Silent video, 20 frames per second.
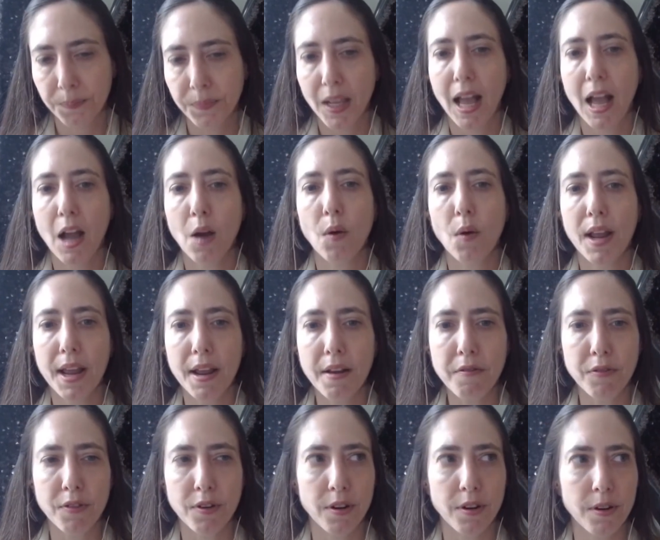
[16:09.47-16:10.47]

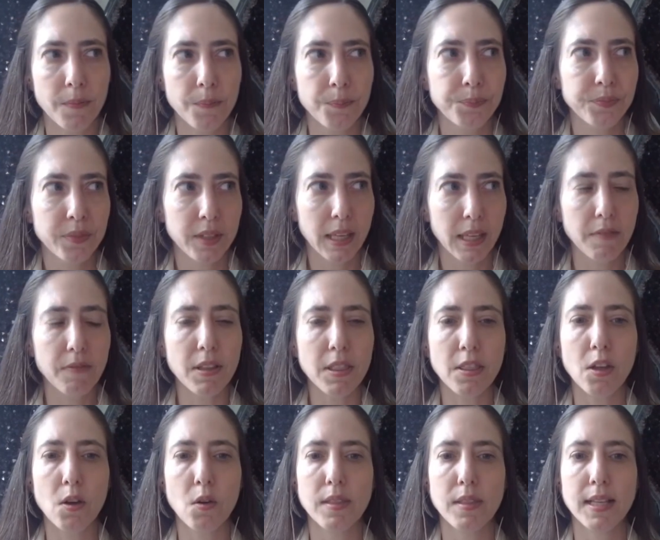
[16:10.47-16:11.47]
However, even
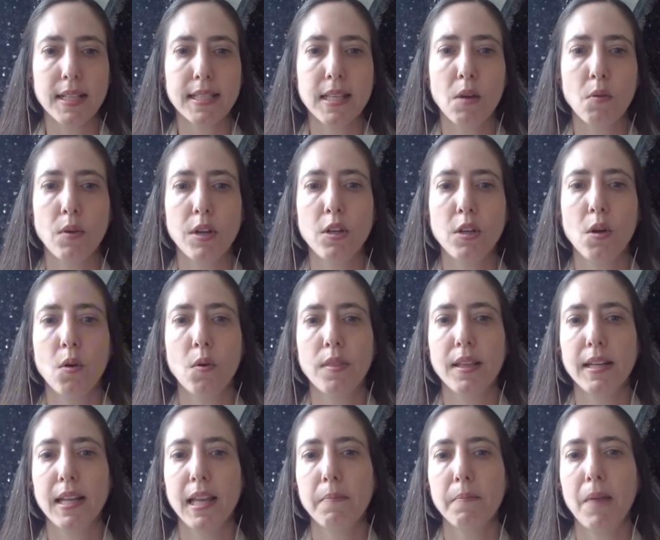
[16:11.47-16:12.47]
though that's how we know the
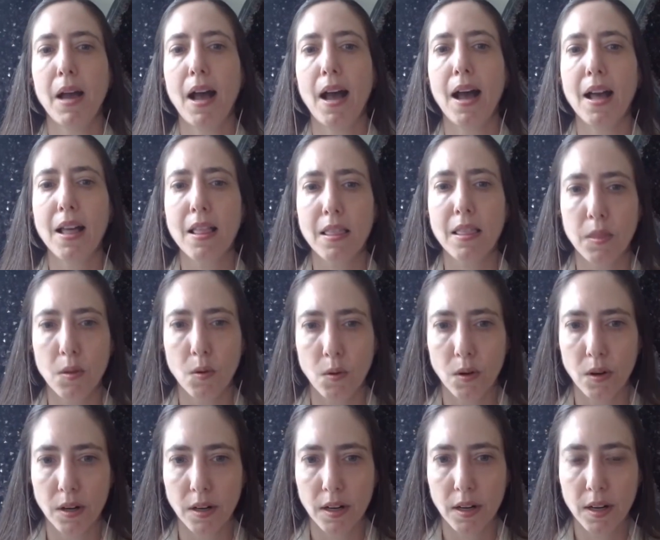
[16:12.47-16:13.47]
name
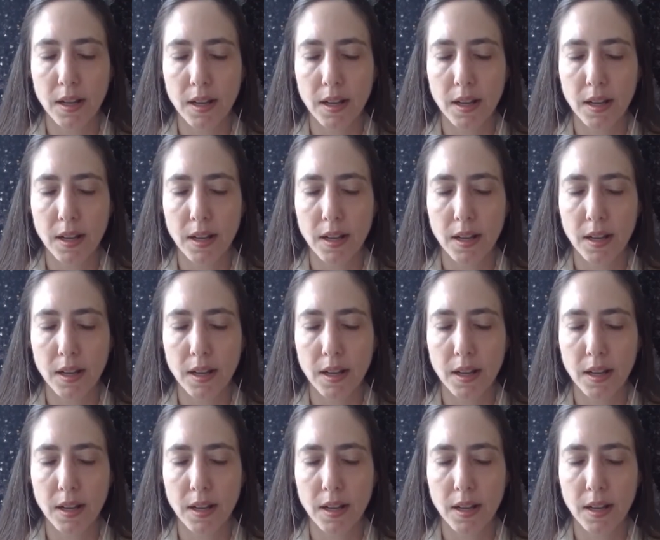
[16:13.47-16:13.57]
Hathor,